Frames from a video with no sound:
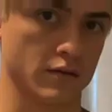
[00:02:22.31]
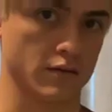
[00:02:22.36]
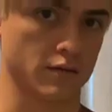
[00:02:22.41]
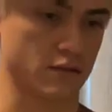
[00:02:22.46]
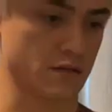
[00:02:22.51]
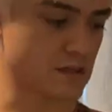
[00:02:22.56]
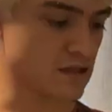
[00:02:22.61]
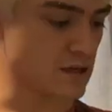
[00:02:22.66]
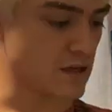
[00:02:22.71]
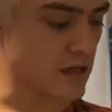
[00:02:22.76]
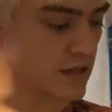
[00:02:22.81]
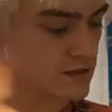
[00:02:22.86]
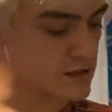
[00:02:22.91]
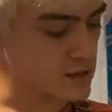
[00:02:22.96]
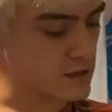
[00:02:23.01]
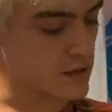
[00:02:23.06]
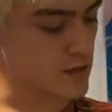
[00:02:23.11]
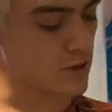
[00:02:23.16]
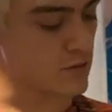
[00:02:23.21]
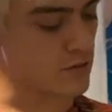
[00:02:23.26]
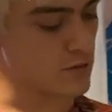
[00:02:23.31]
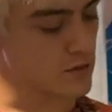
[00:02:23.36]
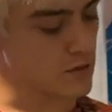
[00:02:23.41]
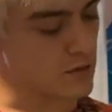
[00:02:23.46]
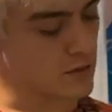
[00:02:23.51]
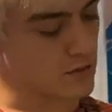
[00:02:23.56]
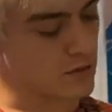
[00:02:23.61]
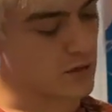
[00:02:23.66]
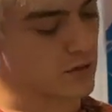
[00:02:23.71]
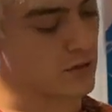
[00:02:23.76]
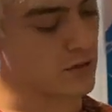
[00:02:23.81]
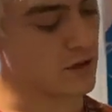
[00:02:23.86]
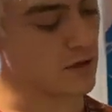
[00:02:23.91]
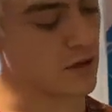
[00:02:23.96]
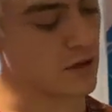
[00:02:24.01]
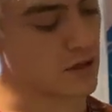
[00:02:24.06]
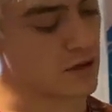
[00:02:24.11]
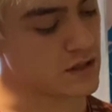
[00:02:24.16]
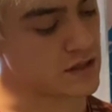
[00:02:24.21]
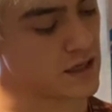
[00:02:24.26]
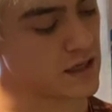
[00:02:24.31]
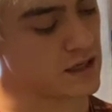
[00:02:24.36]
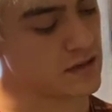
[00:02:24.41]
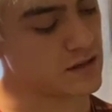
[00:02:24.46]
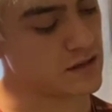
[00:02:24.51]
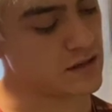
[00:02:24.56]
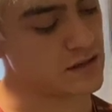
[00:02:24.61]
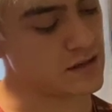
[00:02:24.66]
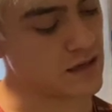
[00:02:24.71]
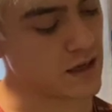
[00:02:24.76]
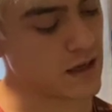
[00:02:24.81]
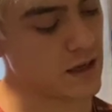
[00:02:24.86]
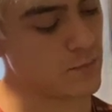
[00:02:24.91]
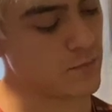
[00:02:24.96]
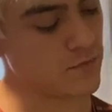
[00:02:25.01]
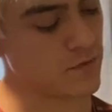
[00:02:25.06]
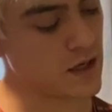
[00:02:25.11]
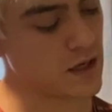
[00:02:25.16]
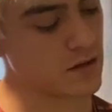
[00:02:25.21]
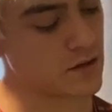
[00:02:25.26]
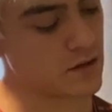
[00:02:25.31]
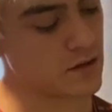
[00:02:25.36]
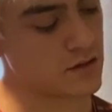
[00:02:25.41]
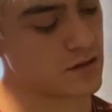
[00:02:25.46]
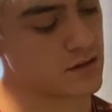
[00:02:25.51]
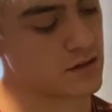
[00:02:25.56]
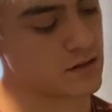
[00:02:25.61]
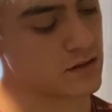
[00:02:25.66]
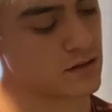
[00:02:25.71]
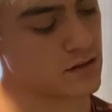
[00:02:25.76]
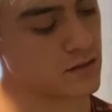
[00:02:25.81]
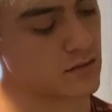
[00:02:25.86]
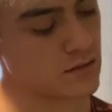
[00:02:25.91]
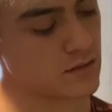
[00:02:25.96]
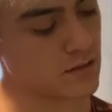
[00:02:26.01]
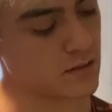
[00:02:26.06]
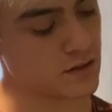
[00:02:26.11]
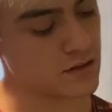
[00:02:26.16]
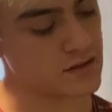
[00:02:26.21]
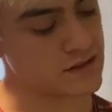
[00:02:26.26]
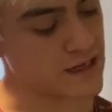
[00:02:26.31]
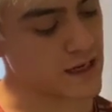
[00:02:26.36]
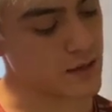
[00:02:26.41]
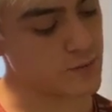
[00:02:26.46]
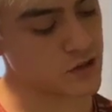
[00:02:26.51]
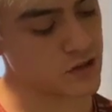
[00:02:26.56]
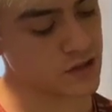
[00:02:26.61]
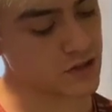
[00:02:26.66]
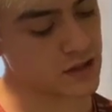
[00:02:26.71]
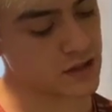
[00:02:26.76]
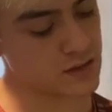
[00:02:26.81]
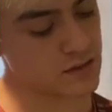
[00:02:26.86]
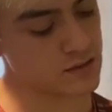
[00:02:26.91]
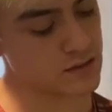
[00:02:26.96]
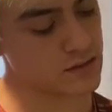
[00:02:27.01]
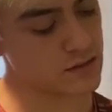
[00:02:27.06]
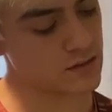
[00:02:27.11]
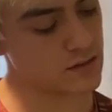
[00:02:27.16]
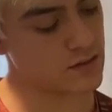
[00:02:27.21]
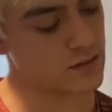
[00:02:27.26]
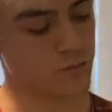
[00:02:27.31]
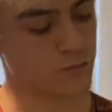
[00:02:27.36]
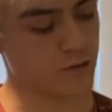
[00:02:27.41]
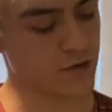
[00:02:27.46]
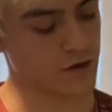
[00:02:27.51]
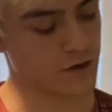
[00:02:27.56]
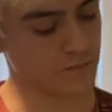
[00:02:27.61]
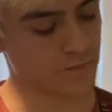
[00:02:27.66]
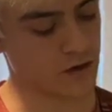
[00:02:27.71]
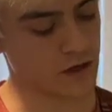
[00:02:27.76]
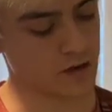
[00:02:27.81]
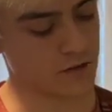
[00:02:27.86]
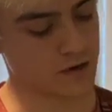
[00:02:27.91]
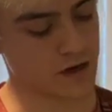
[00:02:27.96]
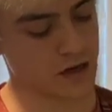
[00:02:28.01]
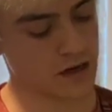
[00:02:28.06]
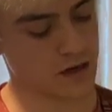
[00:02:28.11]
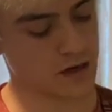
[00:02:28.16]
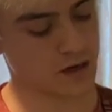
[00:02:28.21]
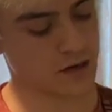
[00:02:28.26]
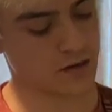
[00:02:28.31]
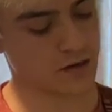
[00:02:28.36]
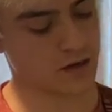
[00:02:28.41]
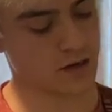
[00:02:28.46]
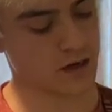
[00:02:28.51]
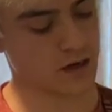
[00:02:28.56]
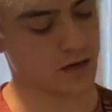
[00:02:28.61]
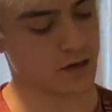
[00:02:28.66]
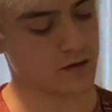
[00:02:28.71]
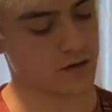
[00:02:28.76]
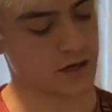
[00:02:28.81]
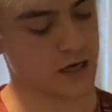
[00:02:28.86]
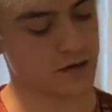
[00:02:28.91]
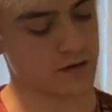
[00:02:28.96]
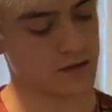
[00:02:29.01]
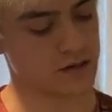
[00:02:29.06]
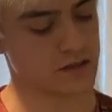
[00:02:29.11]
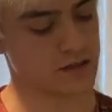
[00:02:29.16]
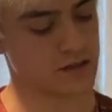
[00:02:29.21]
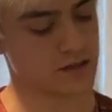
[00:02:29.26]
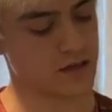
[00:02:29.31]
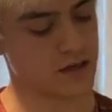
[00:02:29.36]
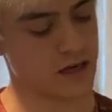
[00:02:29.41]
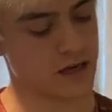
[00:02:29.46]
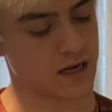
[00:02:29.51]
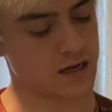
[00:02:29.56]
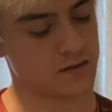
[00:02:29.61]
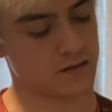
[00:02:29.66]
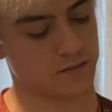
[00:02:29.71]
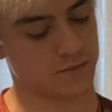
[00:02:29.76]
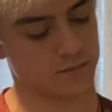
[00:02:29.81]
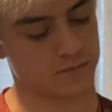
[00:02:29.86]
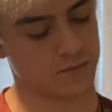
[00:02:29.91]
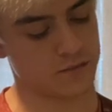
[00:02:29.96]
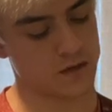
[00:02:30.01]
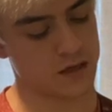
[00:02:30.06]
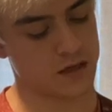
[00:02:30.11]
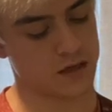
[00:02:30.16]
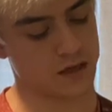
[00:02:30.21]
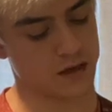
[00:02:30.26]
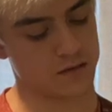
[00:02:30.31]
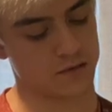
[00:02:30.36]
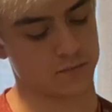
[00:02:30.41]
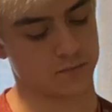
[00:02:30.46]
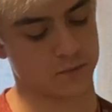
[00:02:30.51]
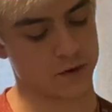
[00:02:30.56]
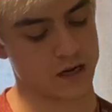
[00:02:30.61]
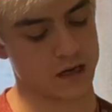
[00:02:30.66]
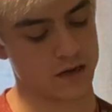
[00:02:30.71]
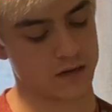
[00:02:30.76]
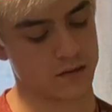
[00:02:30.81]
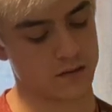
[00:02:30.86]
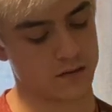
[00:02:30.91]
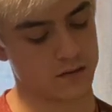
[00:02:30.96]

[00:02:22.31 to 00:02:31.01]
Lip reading: This next note, you're going to take the same fingers on the same strings, pointer finger right here, and go down to this 9th fret.